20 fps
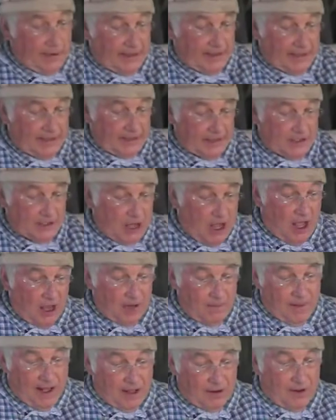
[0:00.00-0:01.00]
is talk
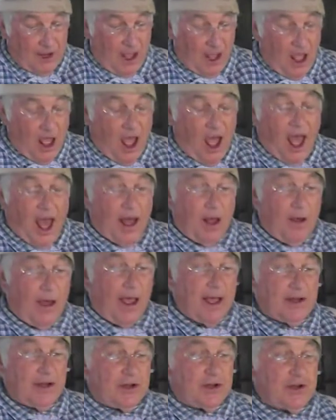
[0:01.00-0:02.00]
about how
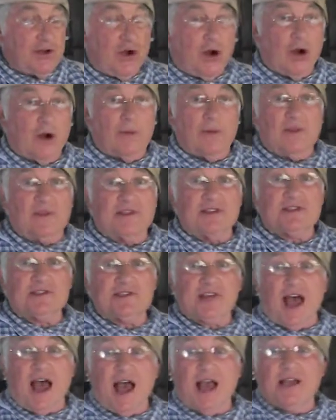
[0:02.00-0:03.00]
I determine the
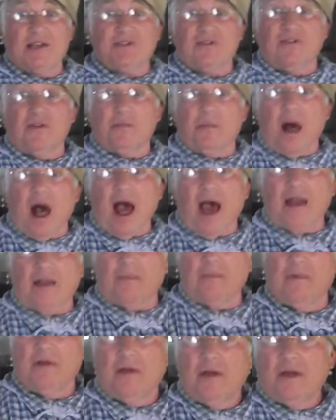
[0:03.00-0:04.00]
size of a
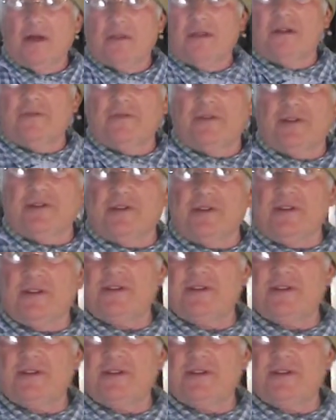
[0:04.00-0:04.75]
bottom that fits in this